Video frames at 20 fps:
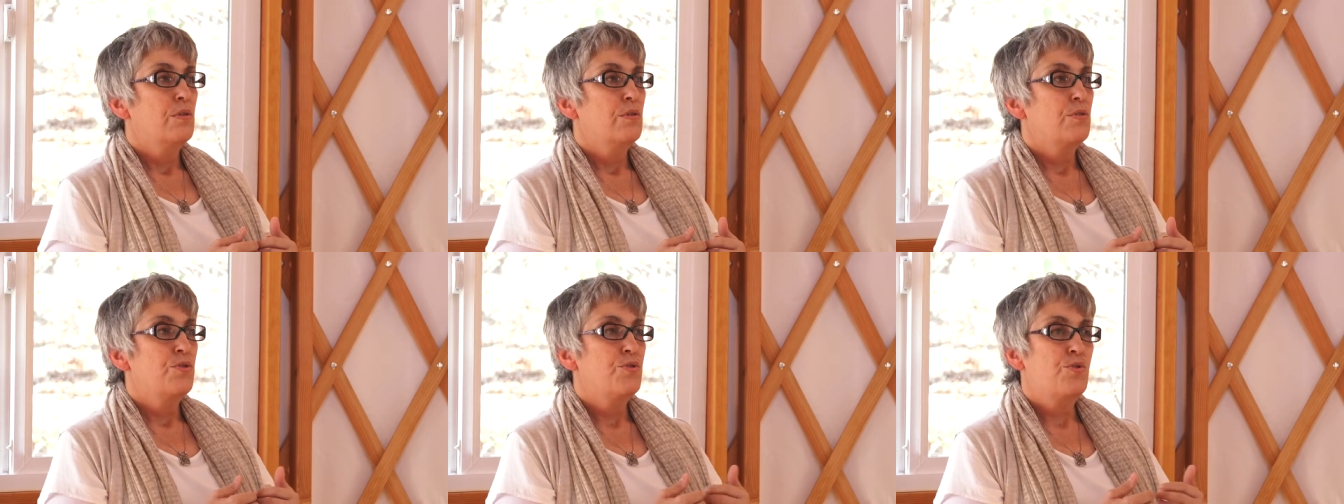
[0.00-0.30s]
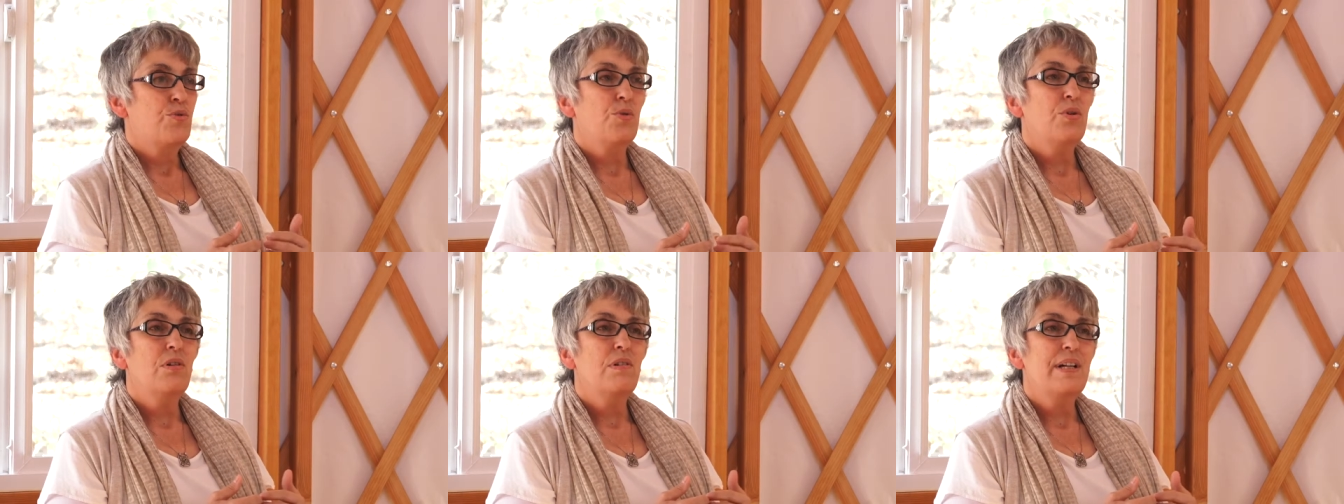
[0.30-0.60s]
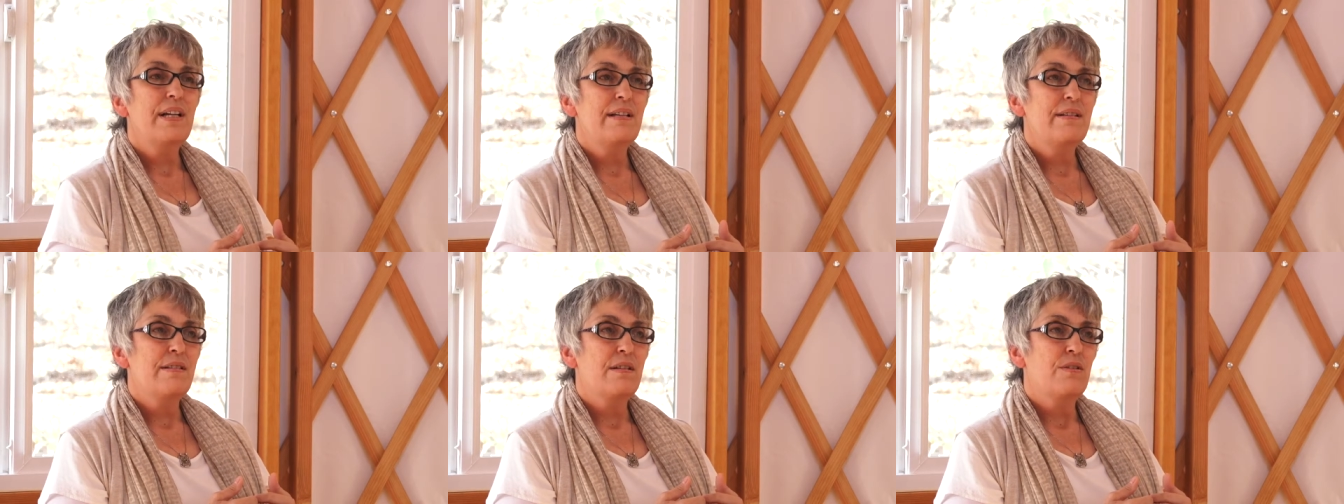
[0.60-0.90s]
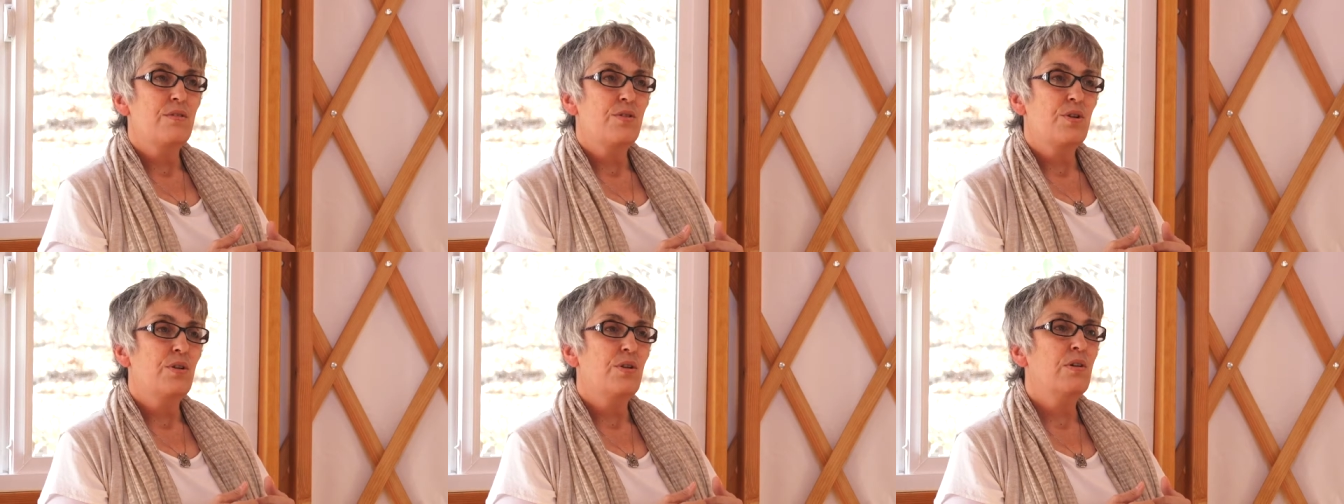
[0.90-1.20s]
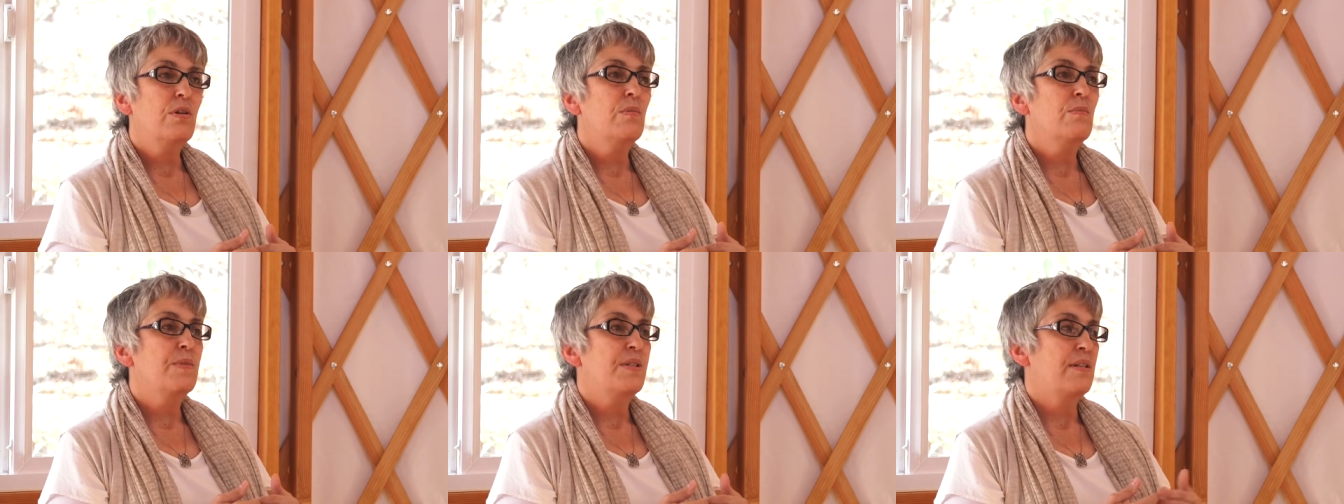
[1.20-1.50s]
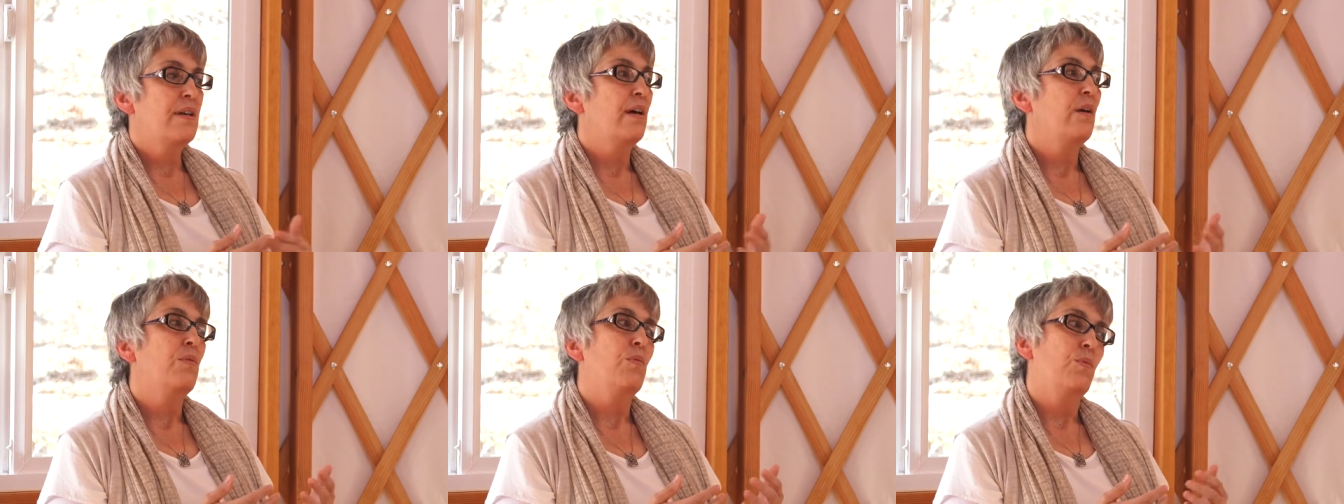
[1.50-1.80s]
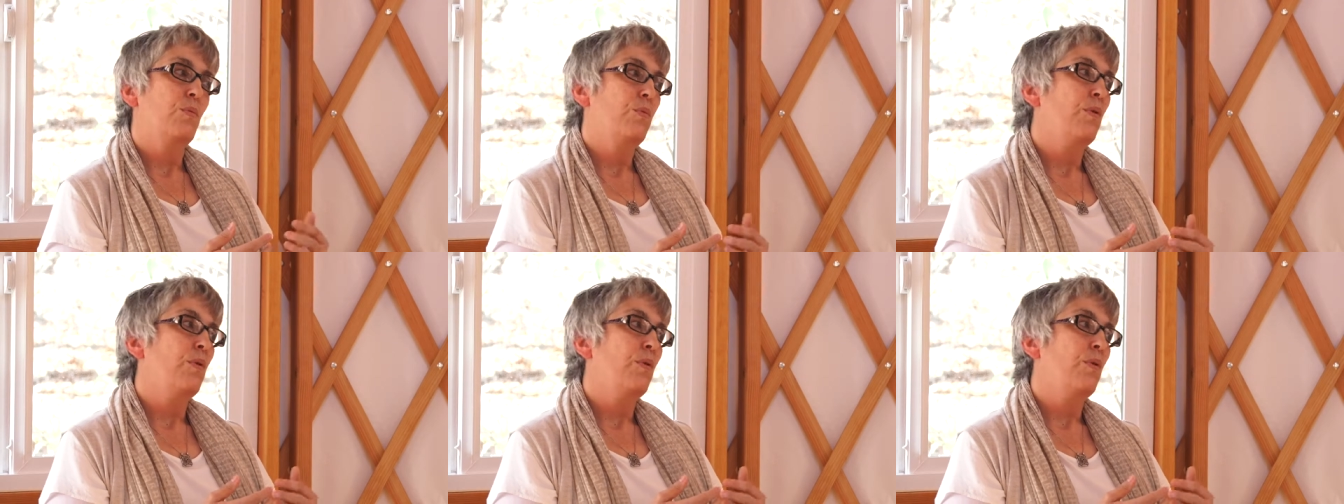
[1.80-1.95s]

stories and terms that